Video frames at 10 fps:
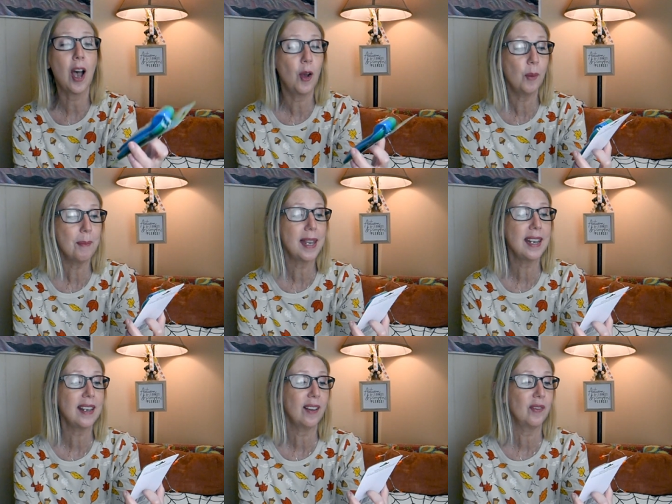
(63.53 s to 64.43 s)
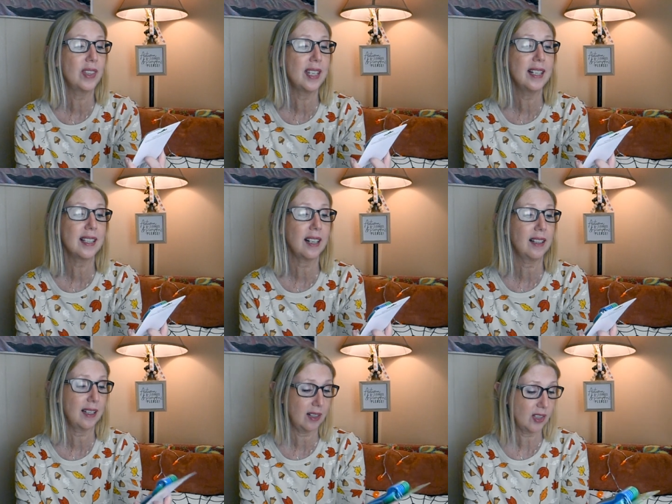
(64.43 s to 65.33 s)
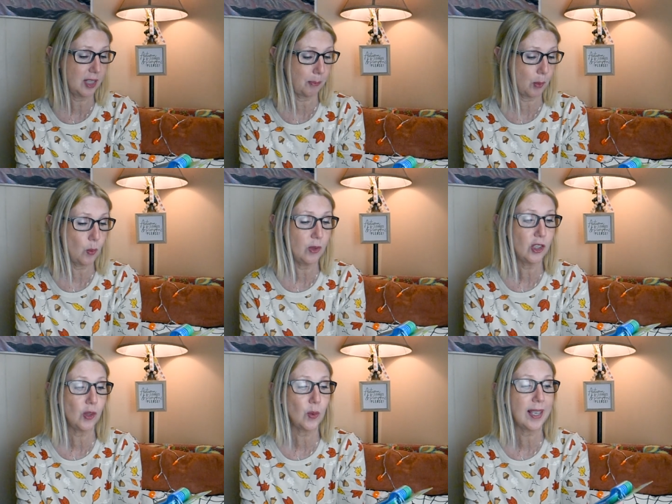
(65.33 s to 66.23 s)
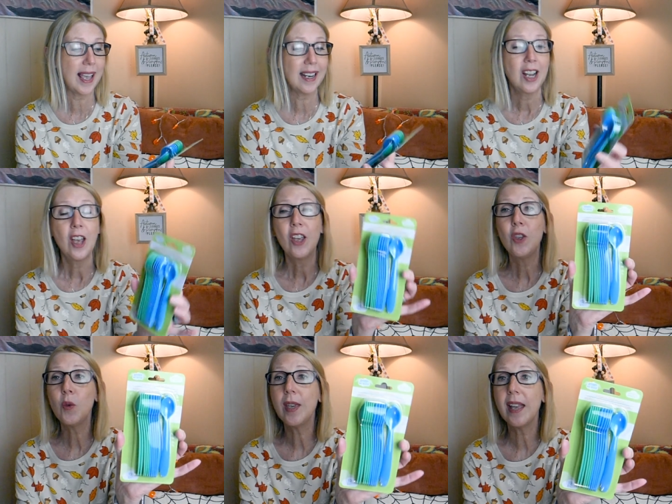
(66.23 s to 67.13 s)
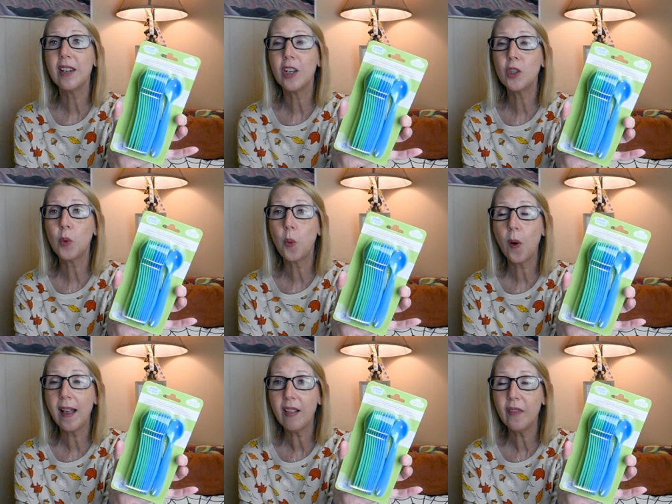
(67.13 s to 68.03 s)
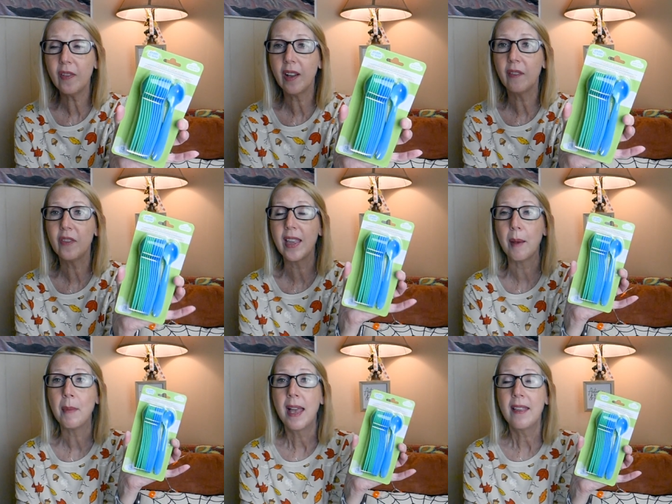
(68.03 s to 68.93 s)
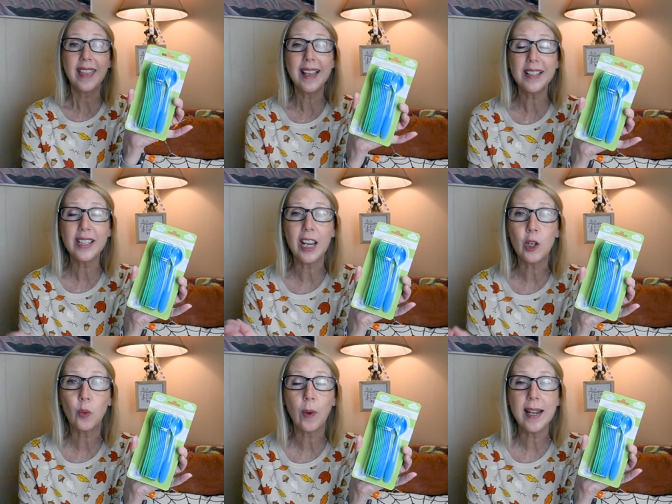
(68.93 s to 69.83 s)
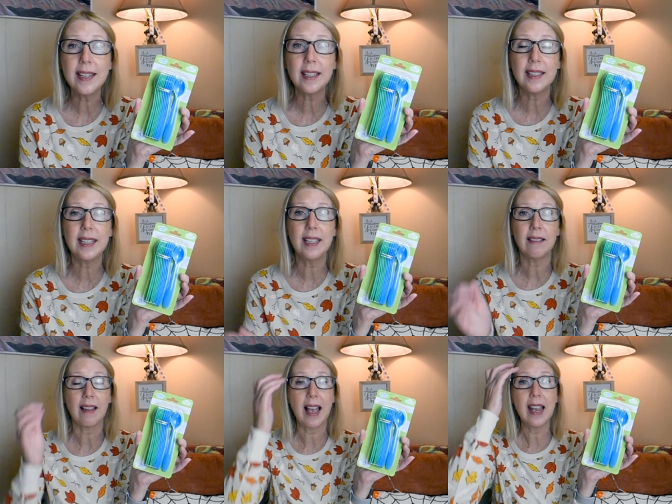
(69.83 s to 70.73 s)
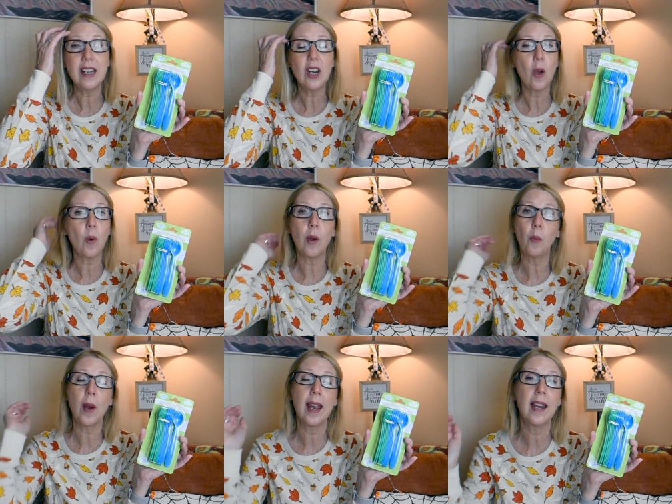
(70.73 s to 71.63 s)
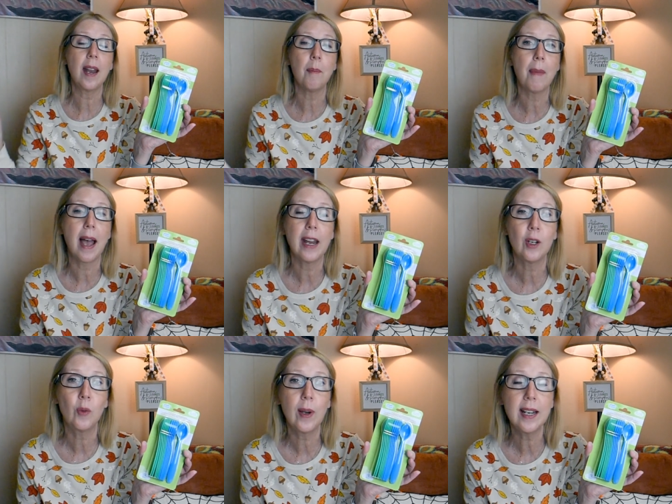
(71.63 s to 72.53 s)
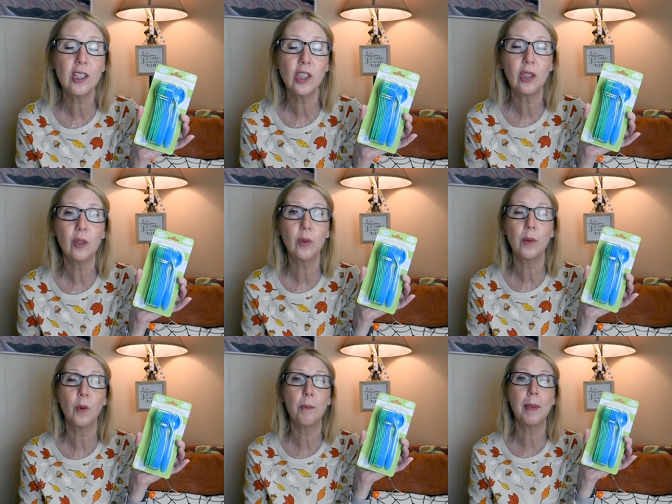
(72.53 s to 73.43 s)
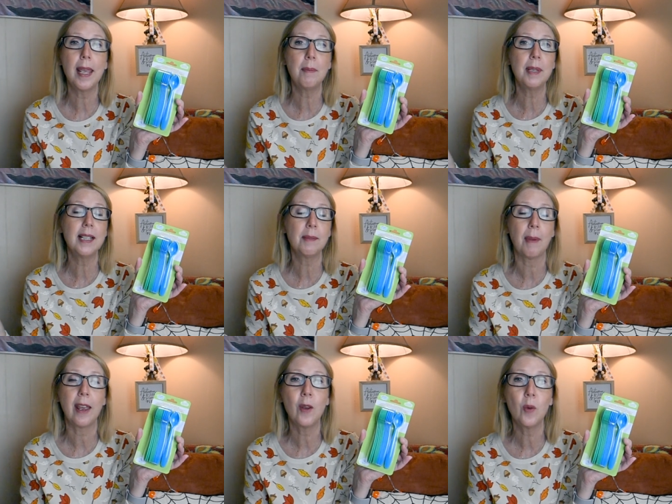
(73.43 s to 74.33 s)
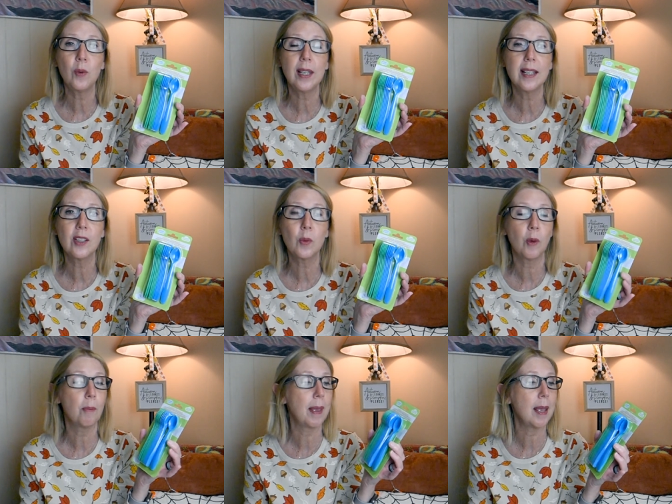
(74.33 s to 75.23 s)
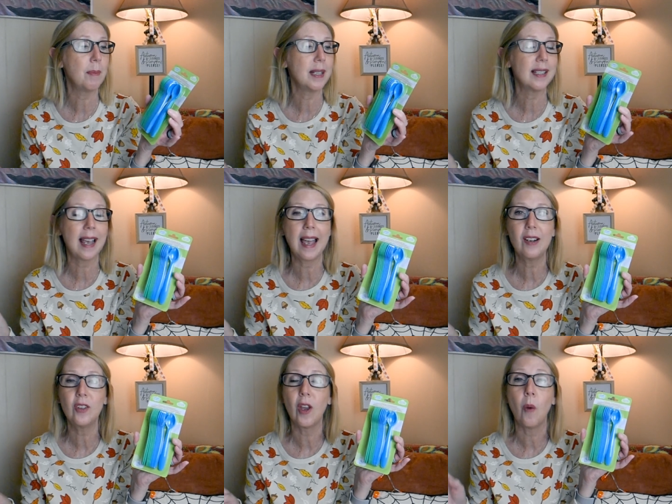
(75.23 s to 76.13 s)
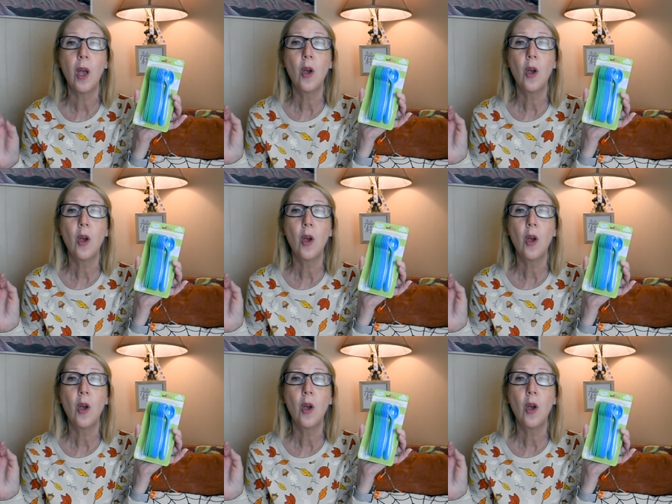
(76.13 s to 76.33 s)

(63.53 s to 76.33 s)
how many of these little spoons you get? You get 12 of them. That is a great deal. I know when my grandchildren were babies, my own kids were babies, I don't know.